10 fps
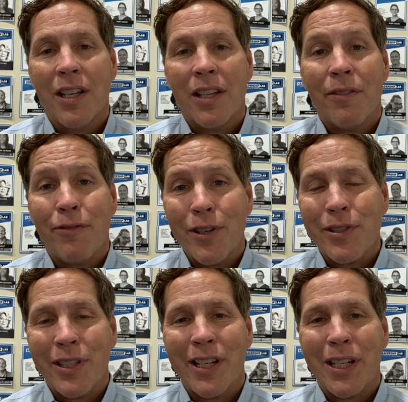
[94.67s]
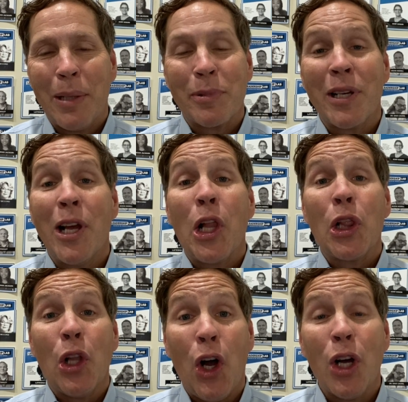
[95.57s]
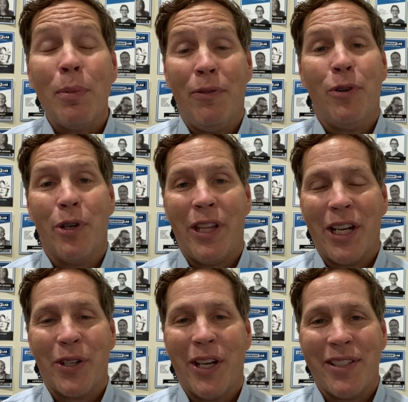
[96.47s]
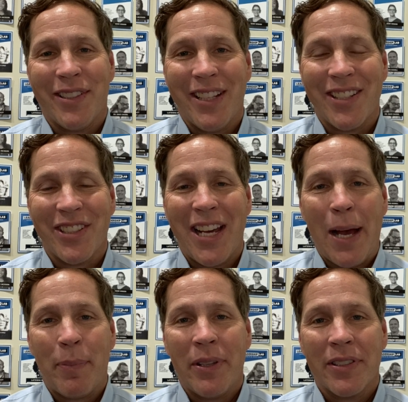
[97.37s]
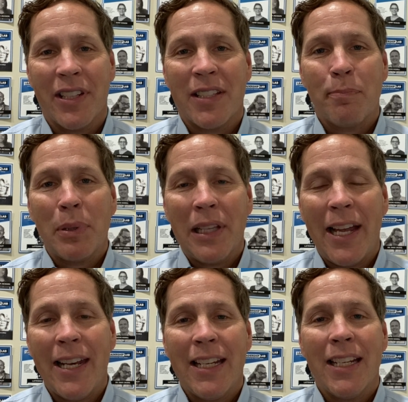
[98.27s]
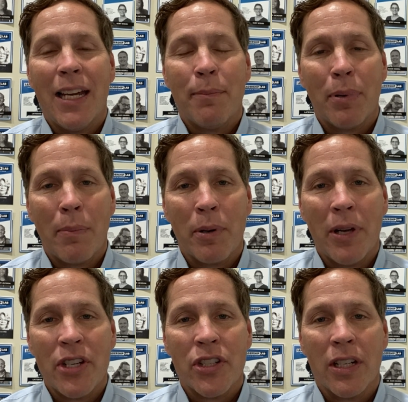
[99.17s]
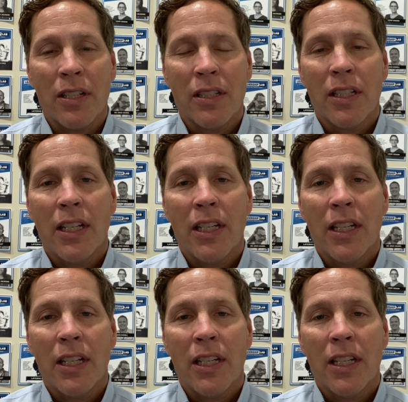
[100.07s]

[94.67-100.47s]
The first thing comes long before that crisis actually happens. It's planning and preparation.